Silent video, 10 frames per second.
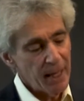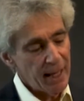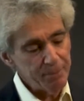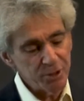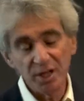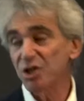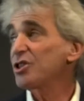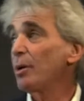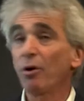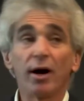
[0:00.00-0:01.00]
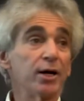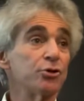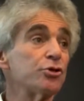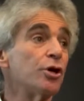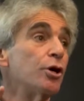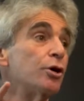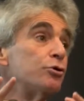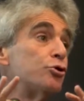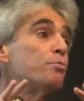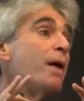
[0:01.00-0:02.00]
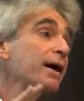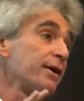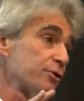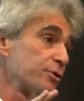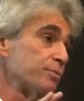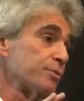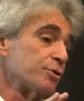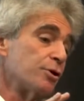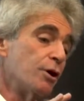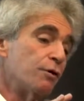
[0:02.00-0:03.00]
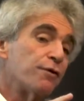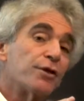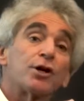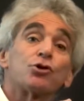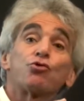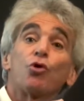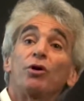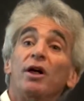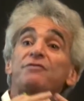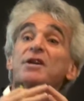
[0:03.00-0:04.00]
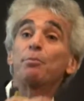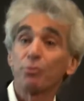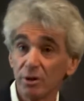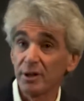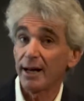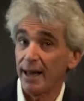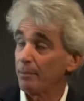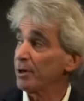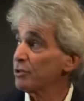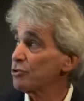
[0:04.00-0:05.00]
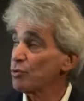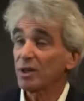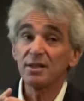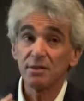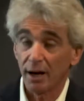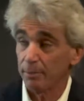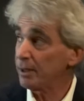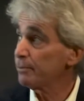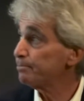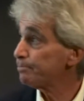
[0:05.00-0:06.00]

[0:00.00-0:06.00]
And I'm just going to summarize 2 mechanisms for the control of temporal dynamics, strictly timing.